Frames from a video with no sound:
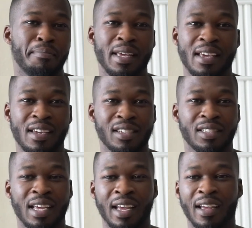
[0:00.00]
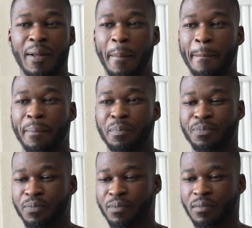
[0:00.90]
means that
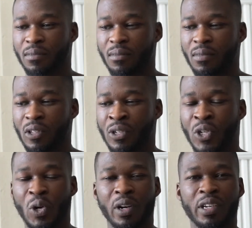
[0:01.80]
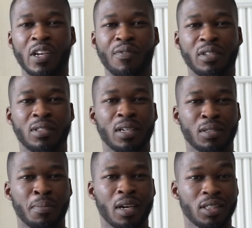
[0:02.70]
they're going to give you
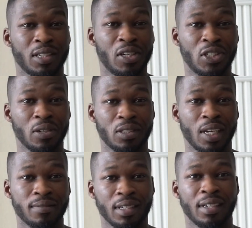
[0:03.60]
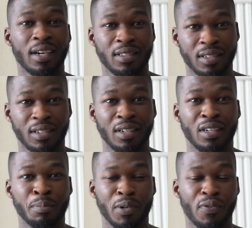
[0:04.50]
six months to get yourself together
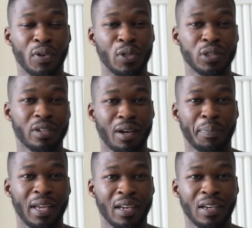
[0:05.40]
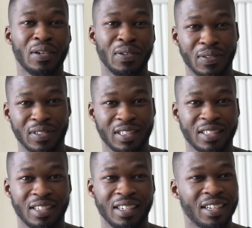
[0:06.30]
before you start paying
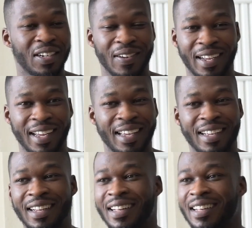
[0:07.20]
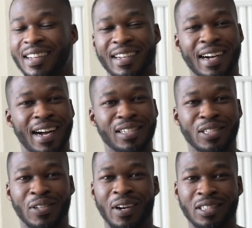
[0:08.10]
loans, okay?
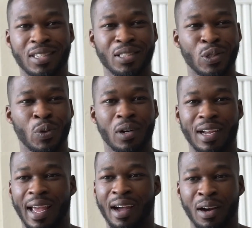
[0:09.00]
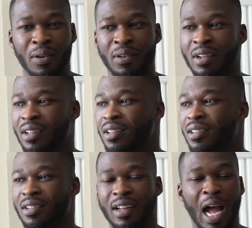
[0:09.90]
God's grace doesn't work how
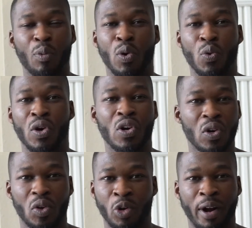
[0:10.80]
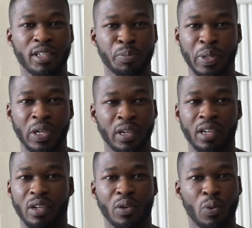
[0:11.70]
our world grace
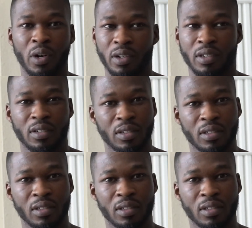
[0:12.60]
period work,